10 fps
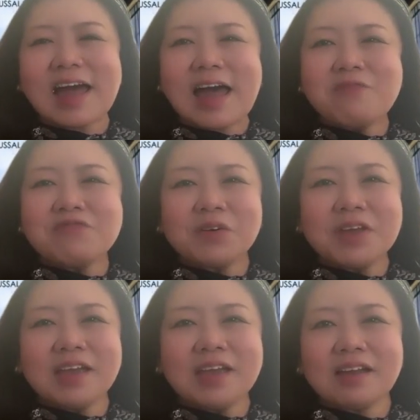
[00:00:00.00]
I'm
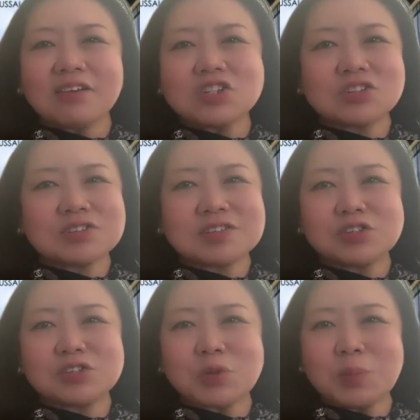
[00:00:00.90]
very encouraged to
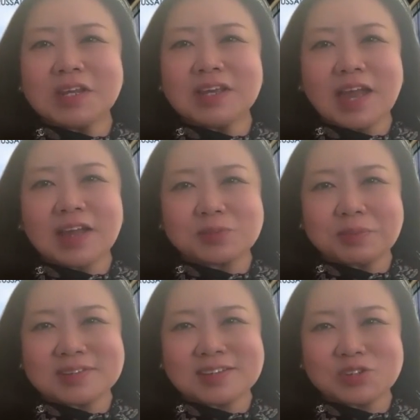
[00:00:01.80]
see so many
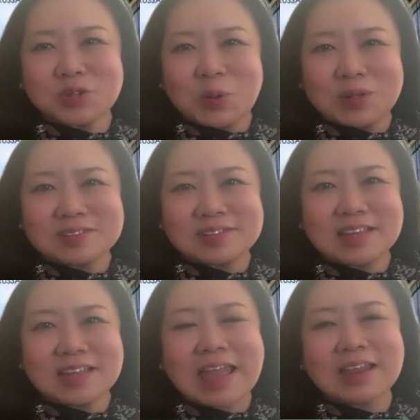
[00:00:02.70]
experts and scholars
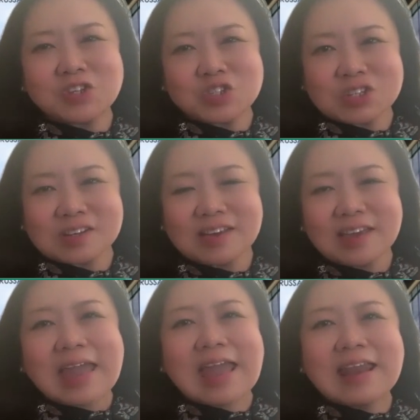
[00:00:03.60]
in energy
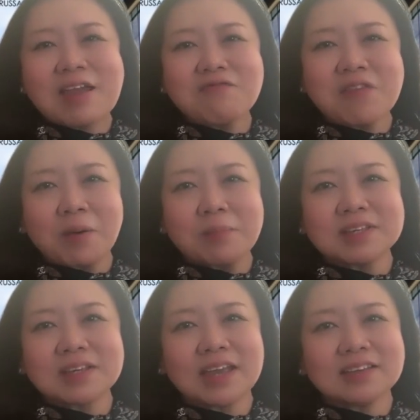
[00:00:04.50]
and
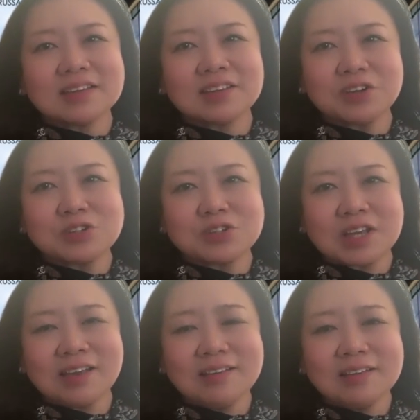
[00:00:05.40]
environment gather here
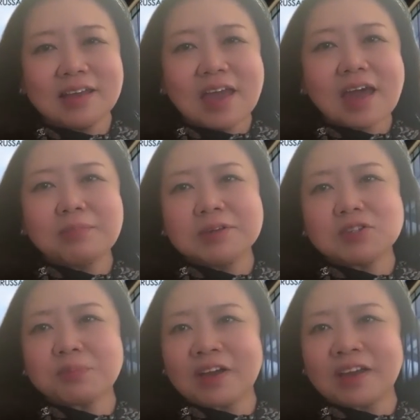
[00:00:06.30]
today,
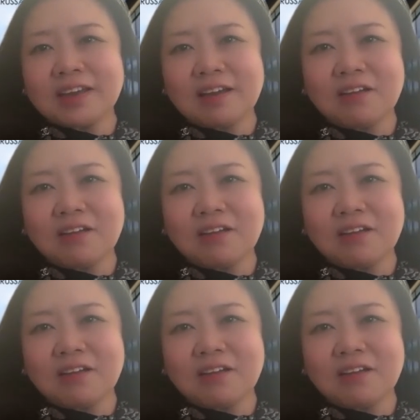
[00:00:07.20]
albeit via a